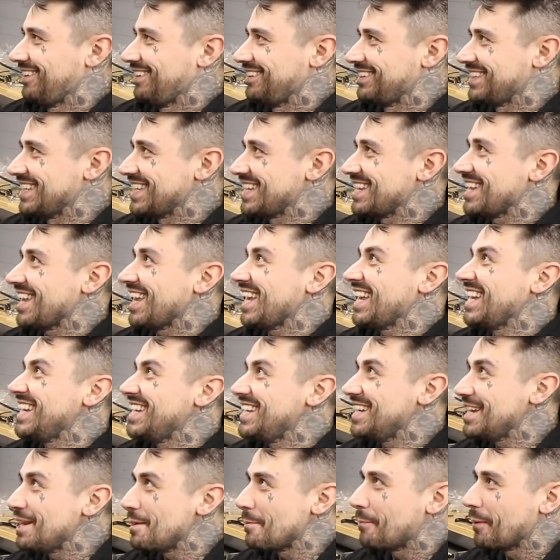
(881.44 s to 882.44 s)
The
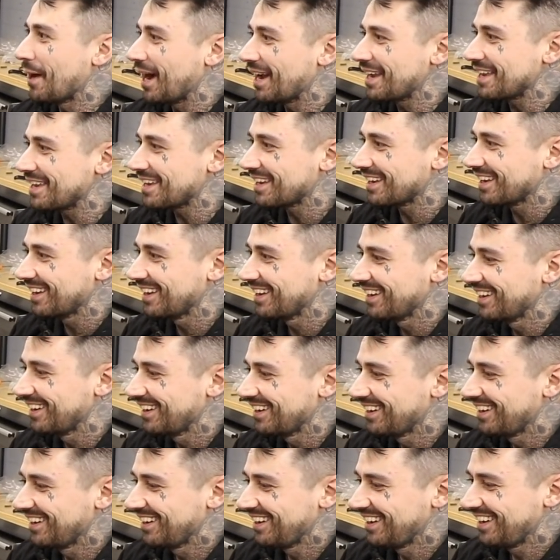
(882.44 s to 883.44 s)
e-bike
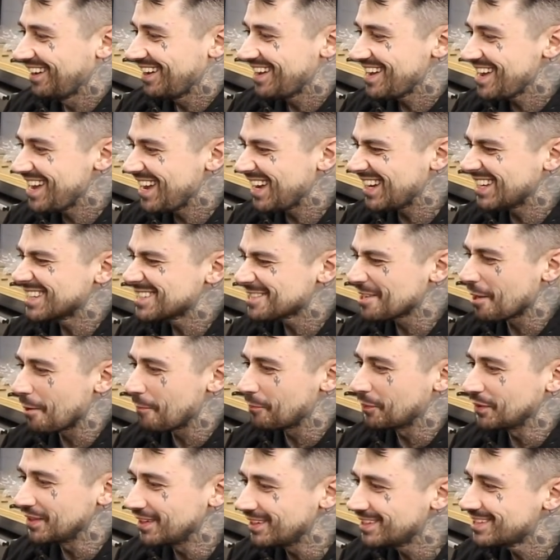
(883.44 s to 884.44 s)
is a
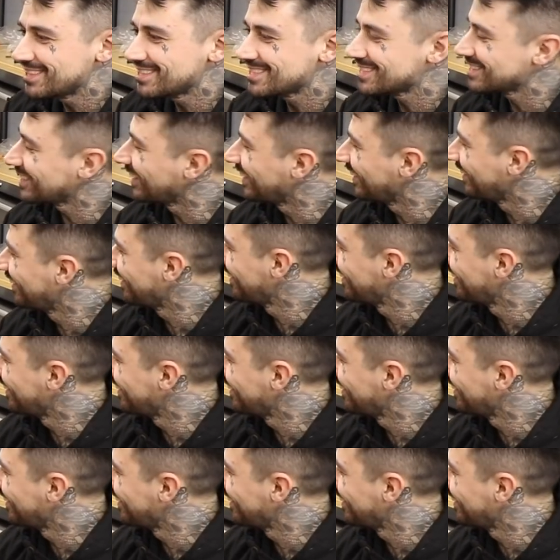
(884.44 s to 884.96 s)
beast.